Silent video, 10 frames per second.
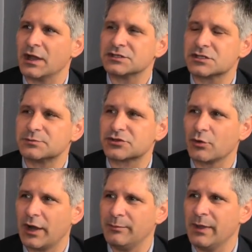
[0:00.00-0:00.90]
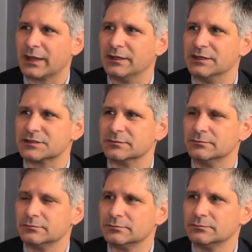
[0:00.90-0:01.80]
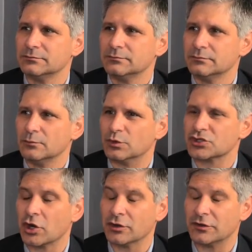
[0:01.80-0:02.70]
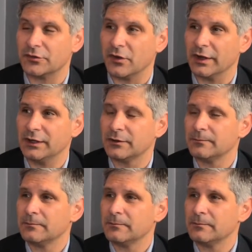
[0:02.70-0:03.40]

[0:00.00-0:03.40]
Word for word: unsubscribe mechanism was hard to find,